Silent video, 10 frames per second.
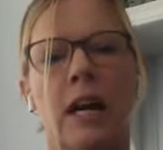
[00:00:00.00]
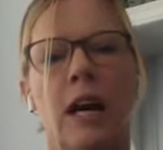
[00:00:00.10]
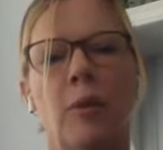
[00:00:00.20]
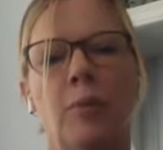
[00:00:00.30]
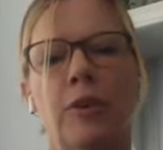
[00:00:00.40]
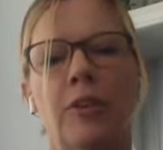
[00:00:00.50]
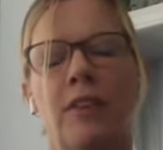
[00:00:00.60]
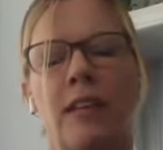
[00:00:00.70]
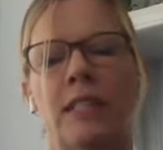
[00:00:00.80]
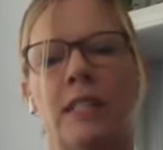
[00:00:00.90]
Upward
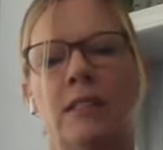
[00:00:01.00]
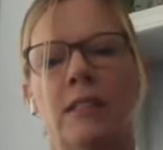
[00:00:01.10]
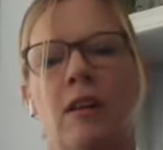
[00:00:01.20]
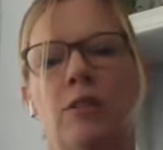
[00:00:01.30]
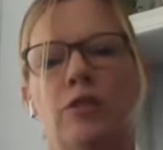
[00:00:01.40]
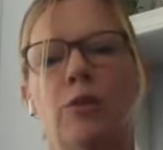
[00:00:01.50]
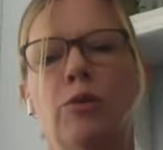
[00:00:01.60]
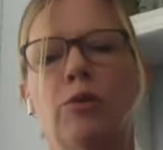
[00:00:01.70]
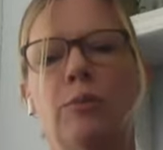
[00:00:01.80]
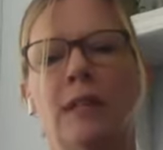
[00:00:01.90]
facing dog,
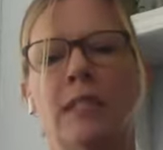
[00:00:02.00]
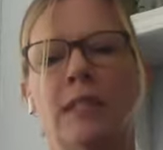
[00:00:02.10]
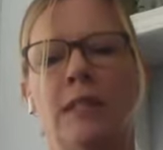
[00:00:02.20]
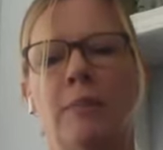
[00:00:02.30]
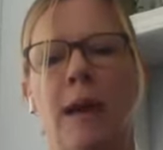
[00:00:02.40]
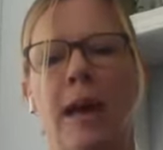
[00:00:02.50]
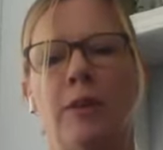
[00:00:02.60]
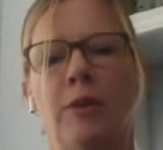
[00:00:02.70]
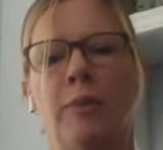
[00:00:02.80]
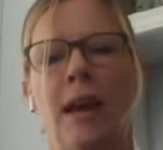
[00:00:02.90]
shoulder blades to the back
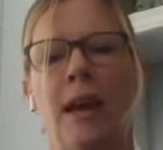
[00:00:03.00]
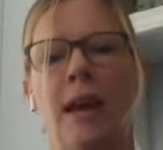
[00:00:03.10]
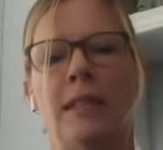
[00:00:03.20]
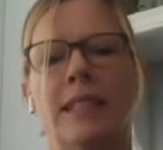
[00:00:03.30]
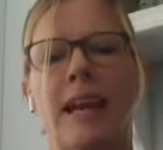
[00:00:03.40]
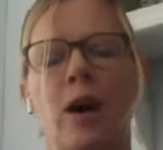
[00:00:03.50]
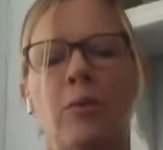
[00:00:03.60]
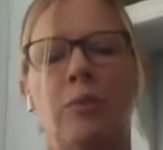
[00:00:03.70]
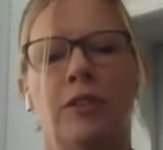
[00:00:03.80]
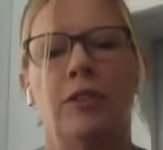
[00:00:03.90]
of your mat.
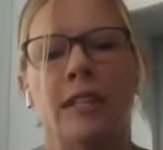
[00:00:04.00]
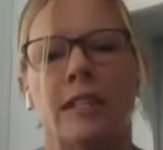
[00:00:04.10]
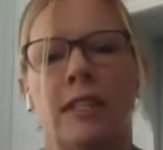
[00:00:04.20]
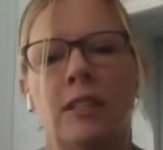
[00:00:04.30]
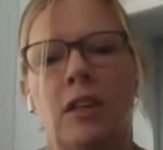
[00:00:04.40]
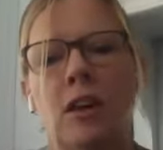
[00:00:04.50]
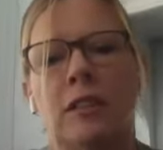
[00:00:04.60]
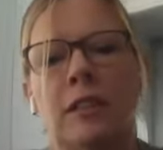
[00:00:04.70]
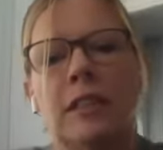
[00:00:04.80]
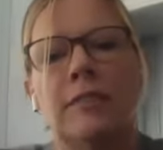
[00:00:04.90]
Downward facing
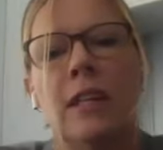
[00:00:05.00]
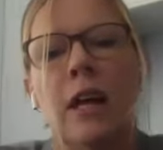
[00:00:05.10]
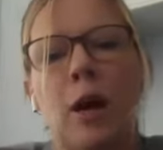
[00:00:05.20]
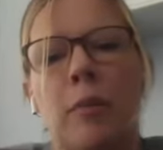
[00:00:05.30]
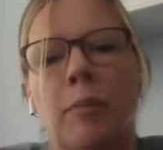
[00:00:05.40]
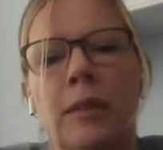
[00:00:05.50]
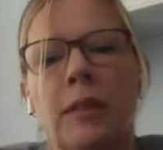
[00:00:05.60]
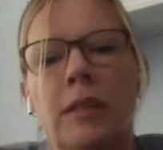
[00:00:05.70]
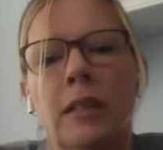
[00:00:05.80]
dog, lift up.